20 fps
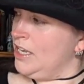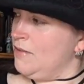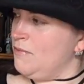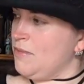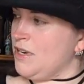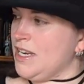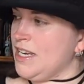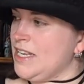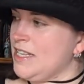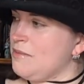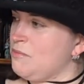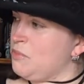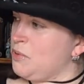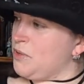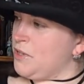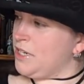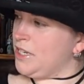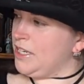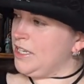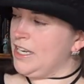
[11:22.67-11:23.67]
But it is
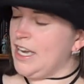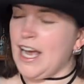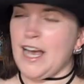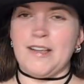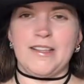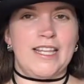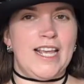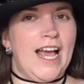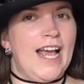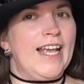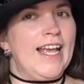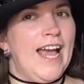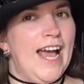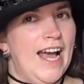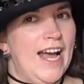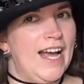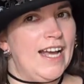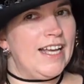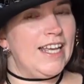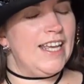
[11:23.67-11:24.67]
pretty. I
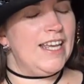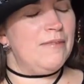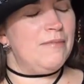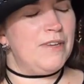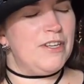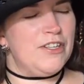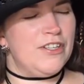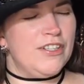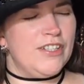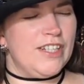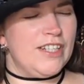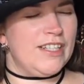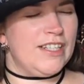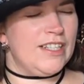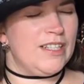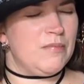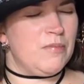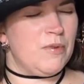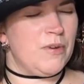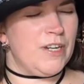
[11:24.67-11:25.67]
can't keep it just because
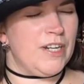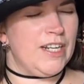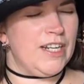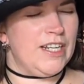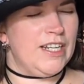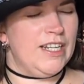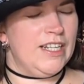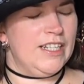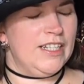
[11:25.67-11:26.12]
it's pretty.